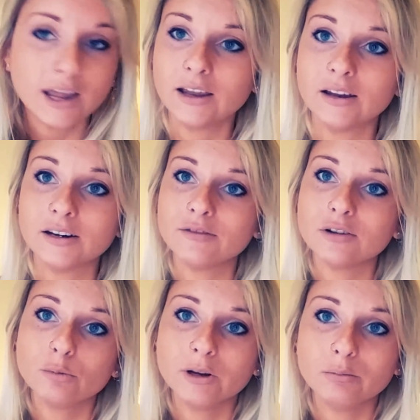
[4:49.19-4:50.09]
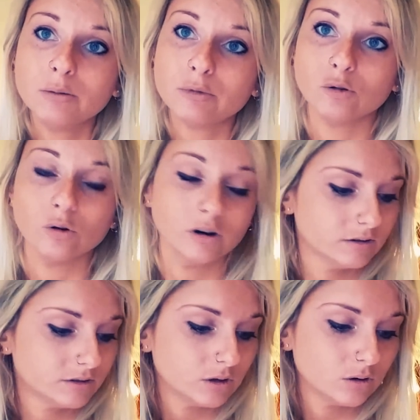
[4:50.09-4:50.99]
And I've never been bit before,
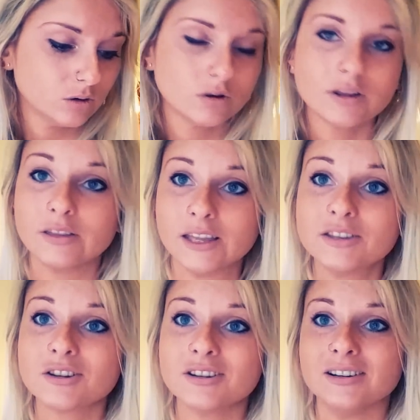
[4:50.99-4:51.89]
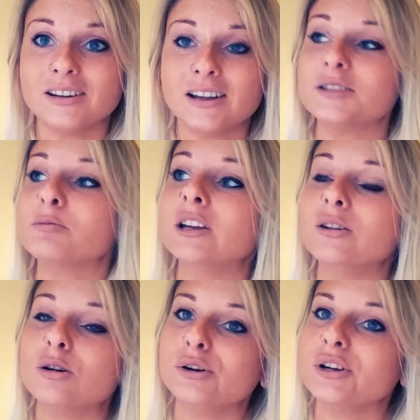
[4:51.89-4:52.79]
so that's good. It's
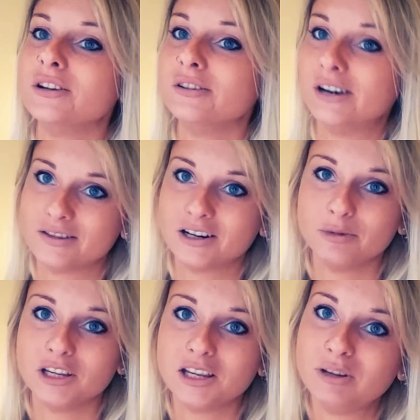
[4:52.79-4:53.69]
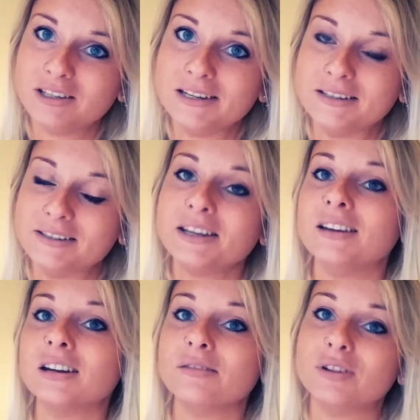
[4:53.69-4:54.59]
been over a year now that I've been keeping teas,
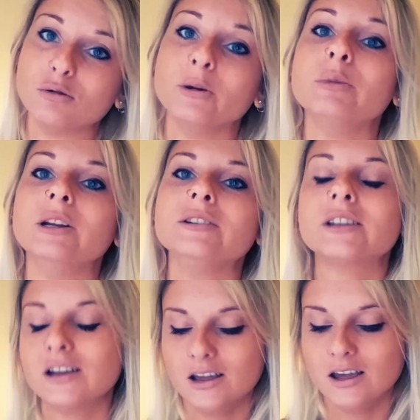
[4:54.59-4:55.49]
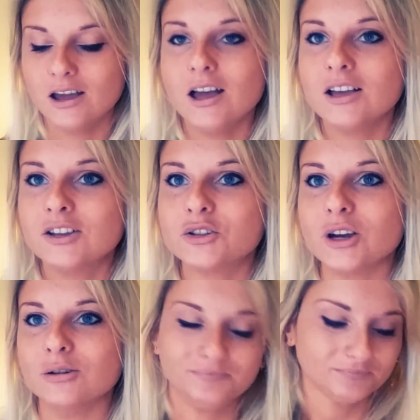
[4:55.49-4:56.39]
and I've never been bit.
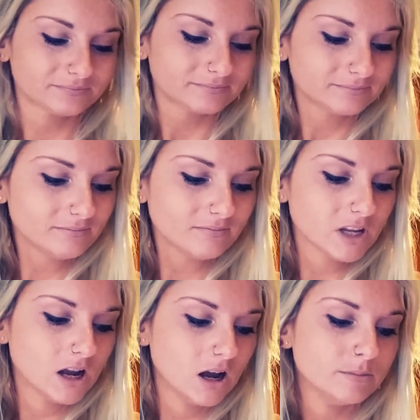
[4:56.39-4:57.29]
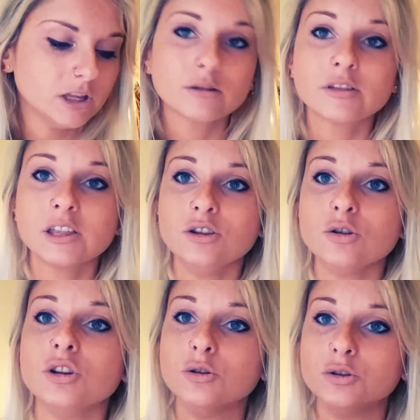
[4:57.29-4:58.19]
So the other thing that
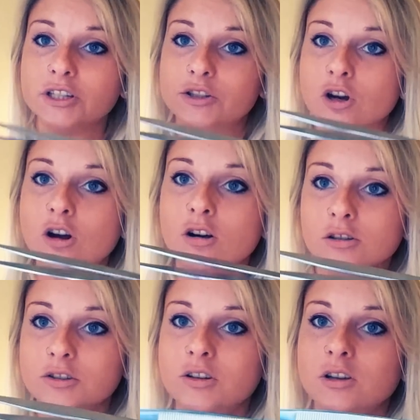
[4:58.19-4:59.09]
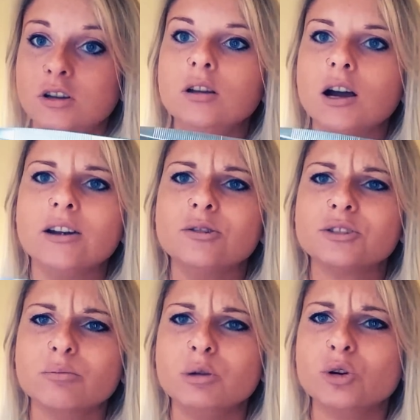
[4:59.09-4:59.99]
you can use is tongs. I know
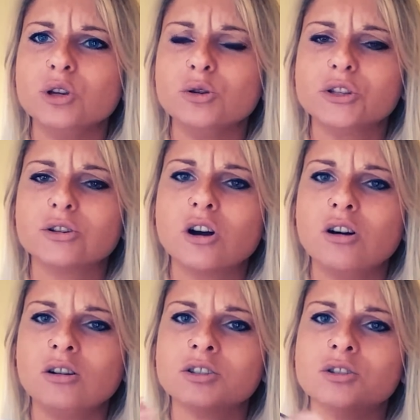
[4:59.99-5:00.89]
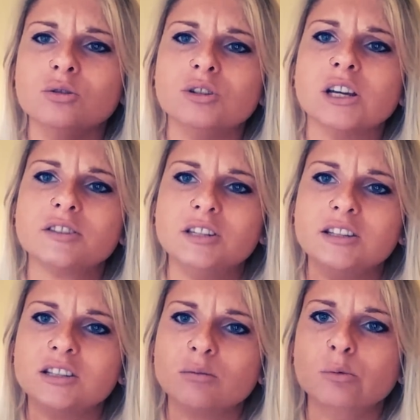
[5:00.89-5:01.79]
some people use their tongs to test the
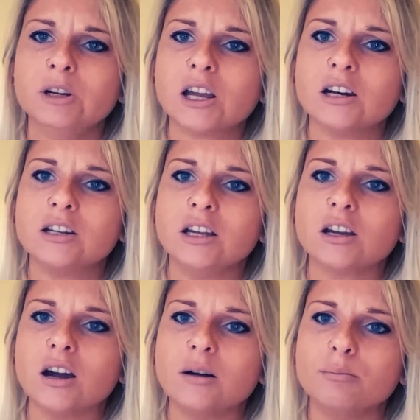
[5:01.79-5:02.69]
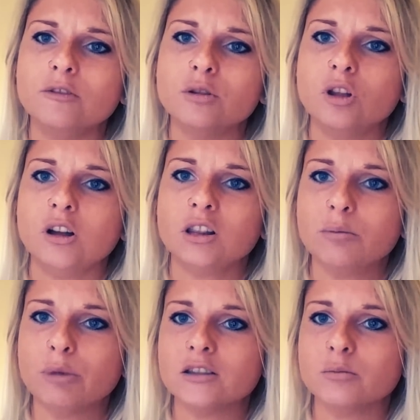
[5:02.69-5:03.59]
tea's temperament, kind of like move them along,
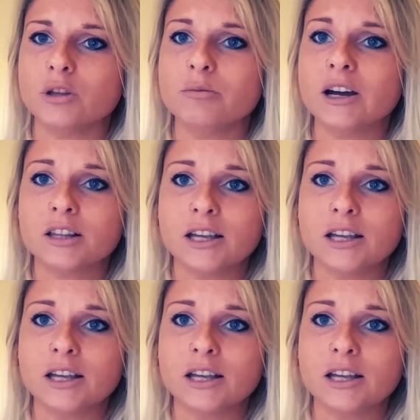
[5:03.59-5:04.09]
like pat them on the back